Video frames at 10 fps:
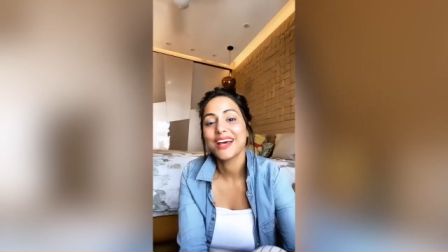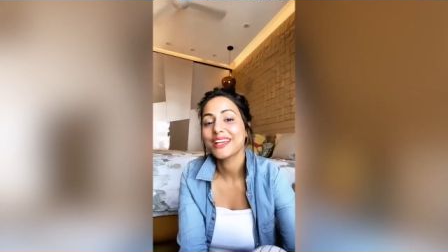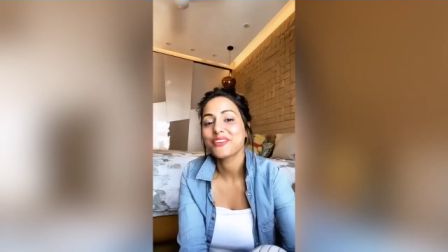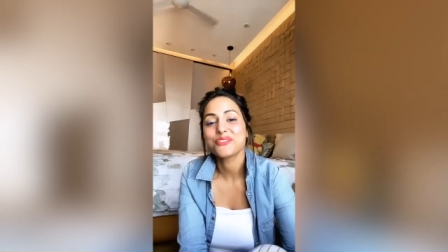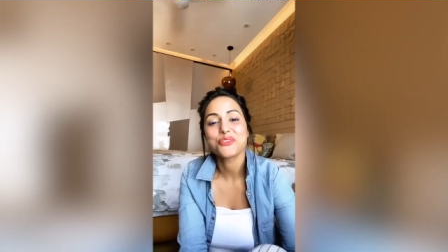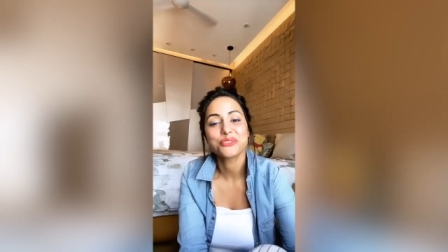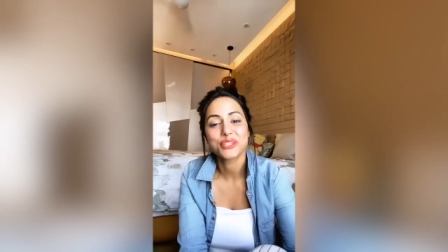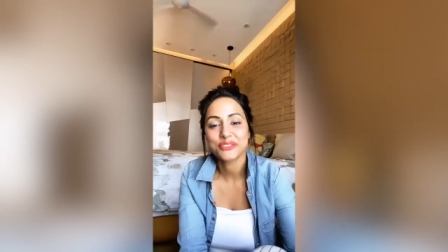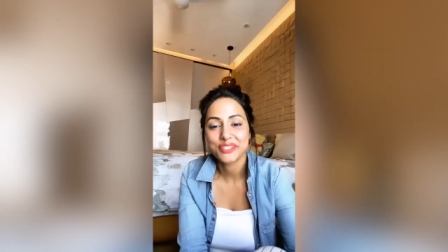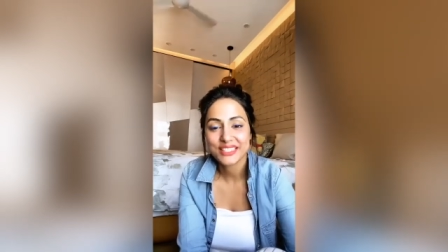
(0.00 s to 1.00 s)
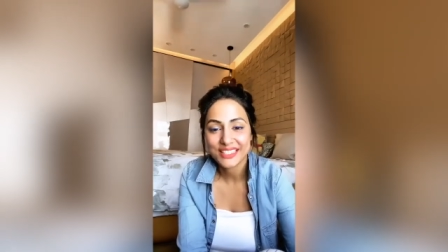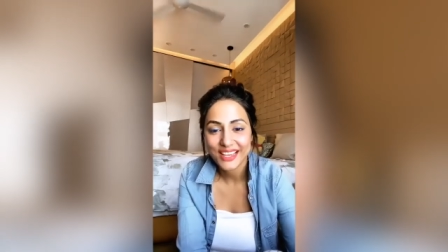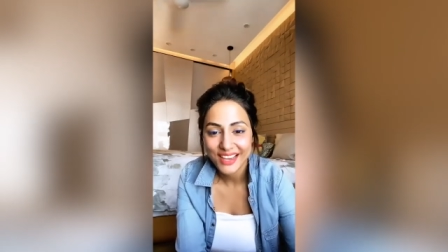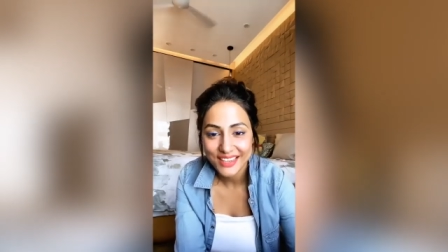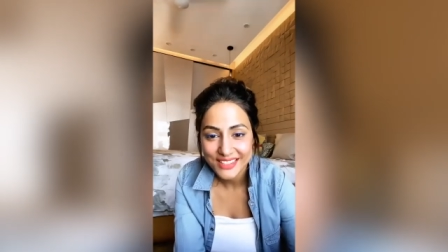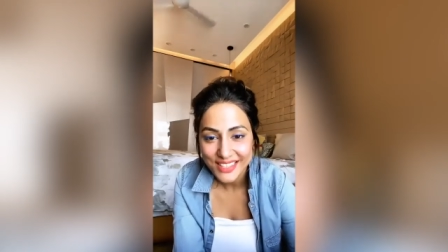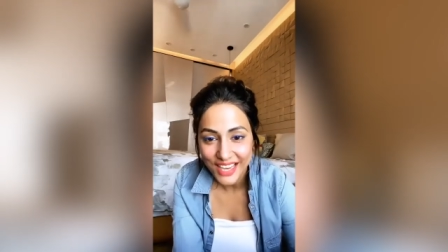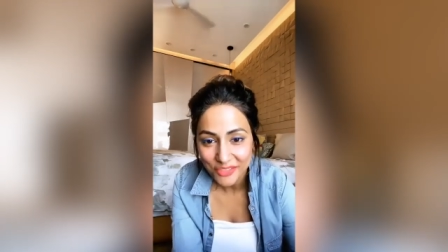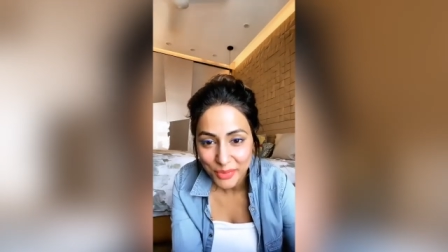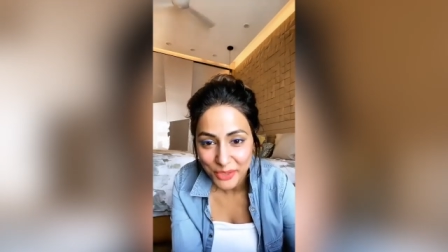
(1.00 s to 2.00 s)
I have no favorites, guys.
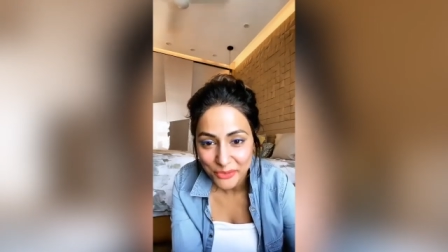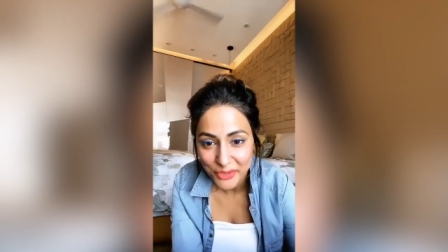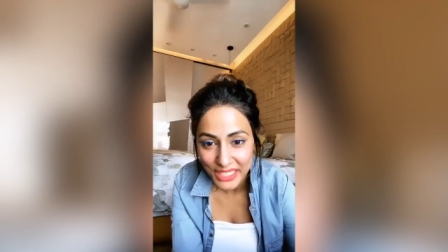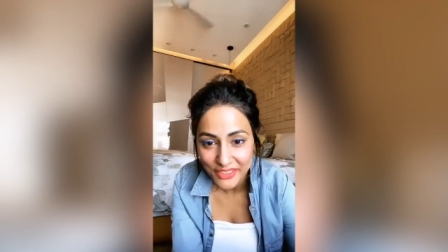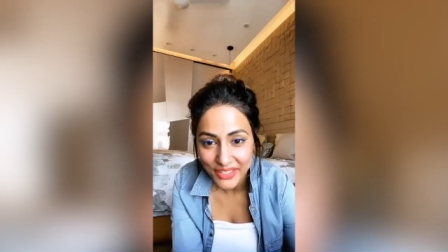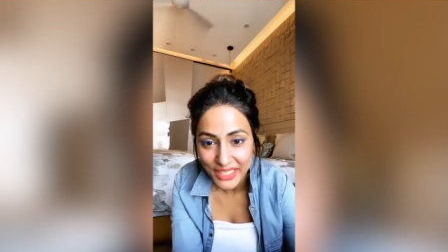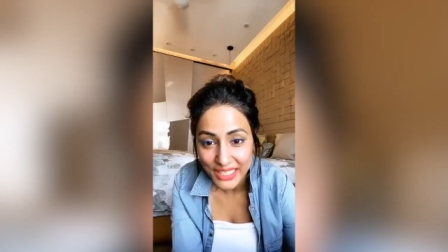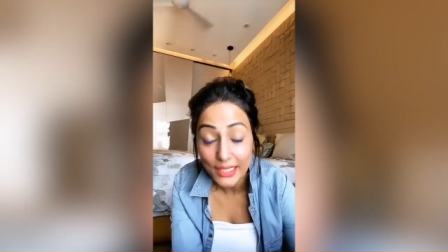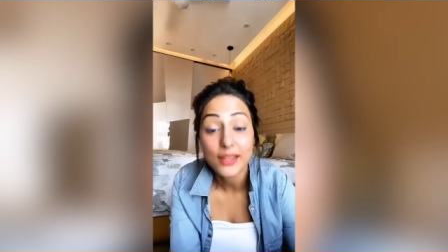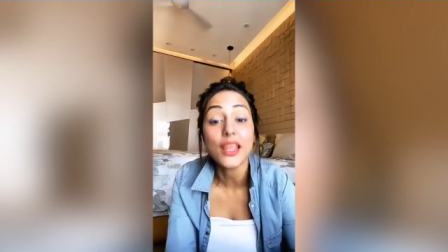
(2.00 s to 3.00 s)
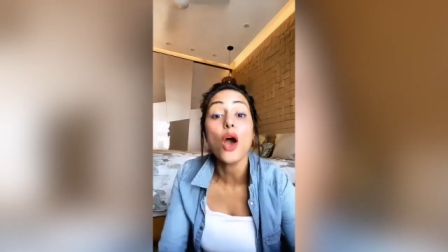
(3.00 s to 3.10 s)
I've been very, very clear.